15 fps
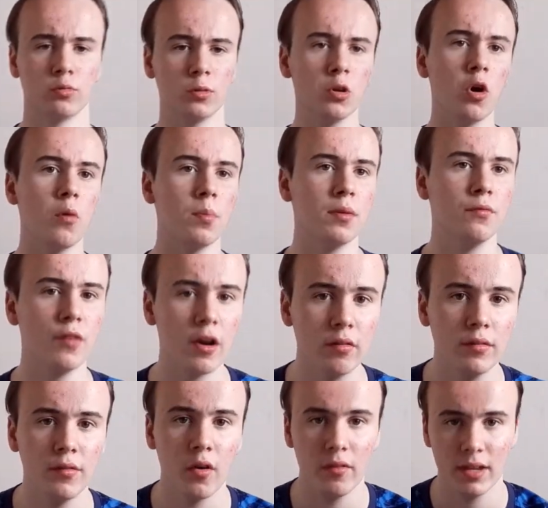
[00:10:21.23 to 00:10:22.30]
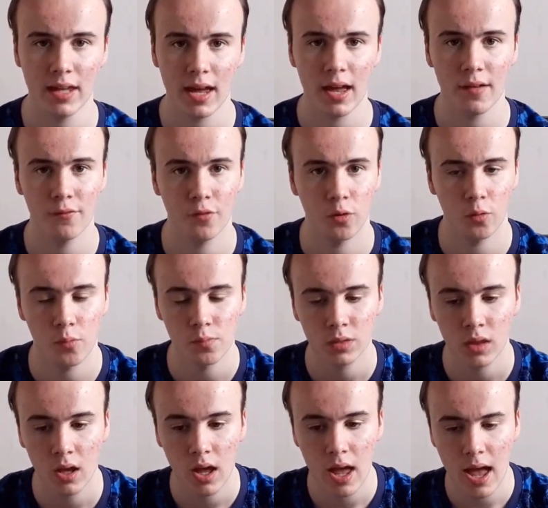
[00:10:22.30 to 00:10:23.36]
We've got to be very, very careful
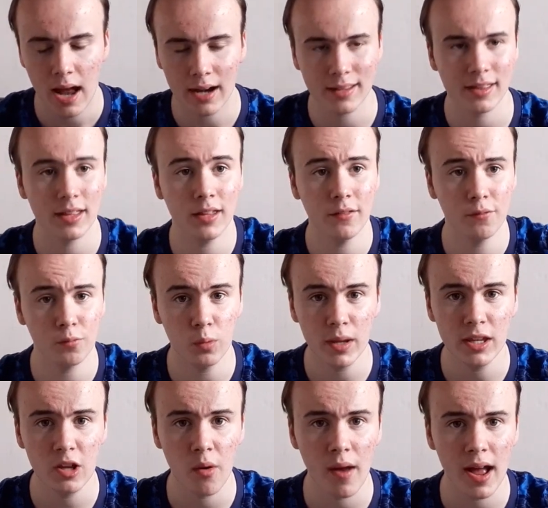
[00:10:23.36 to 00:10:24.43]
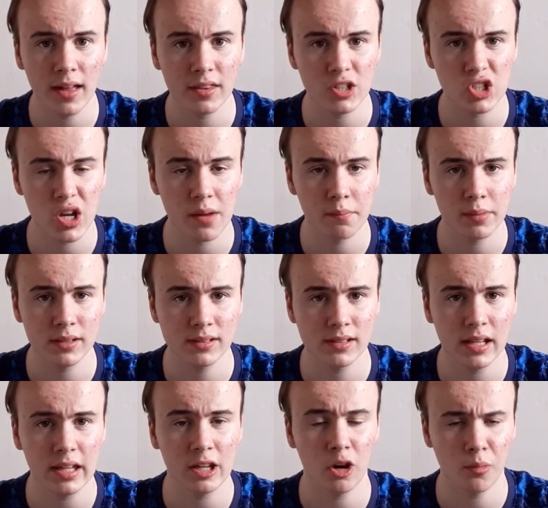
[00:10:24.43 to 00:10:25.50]
I think if we go out of the Champions
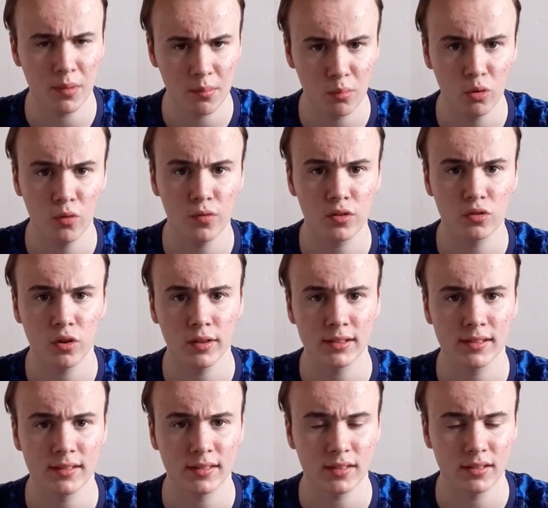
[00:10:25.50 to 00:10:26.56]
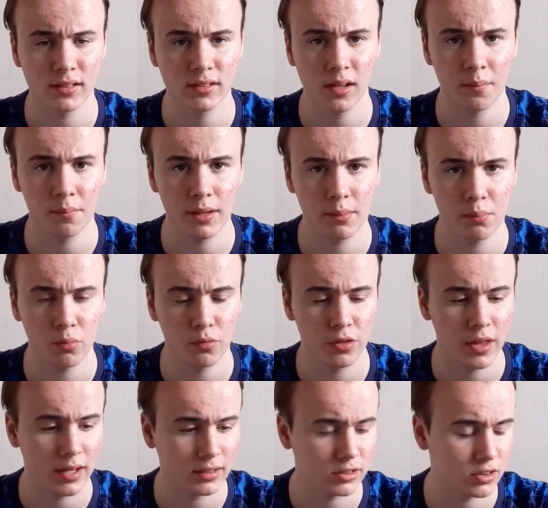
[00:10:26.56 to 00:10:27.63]
League, it'll be more of a crisis than some people think.